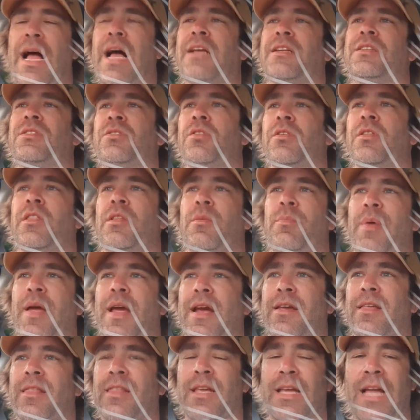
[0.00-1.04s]
I stood in the
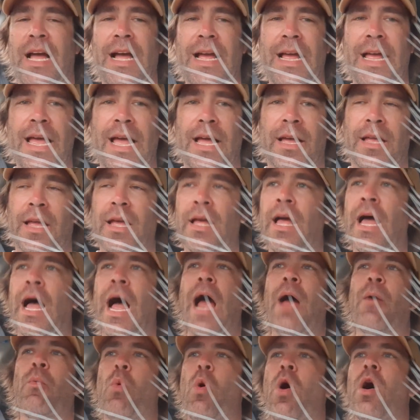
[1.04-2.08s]
back of the kayak.
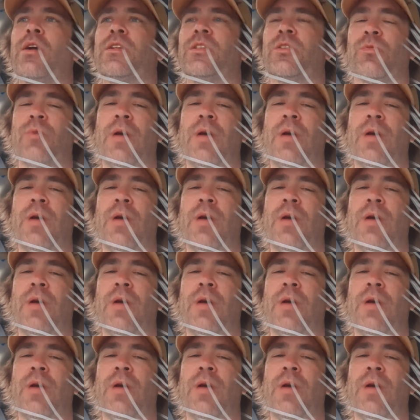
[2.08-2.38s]
I walked